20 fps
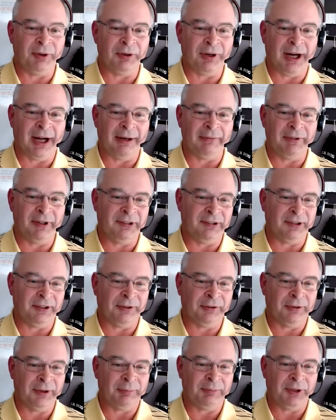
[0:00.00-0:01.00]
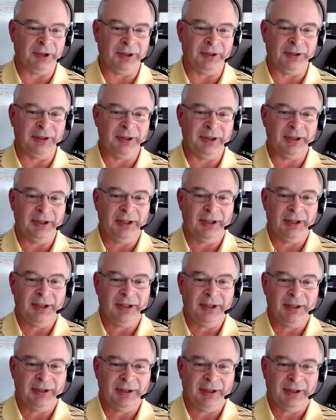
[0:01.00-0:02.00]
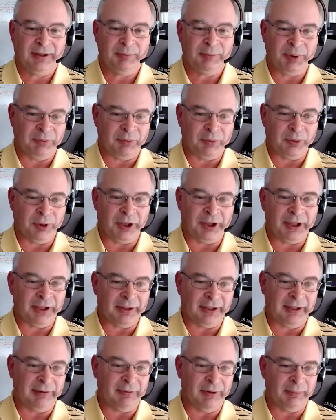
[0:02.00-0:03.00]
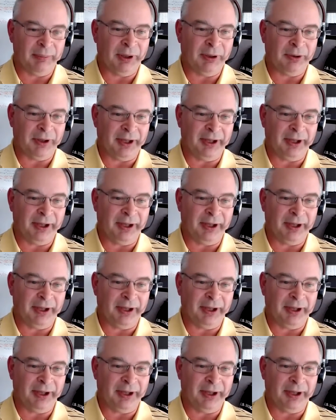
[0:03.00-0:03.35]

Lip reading: before it can leave the building, and it has to be signed out.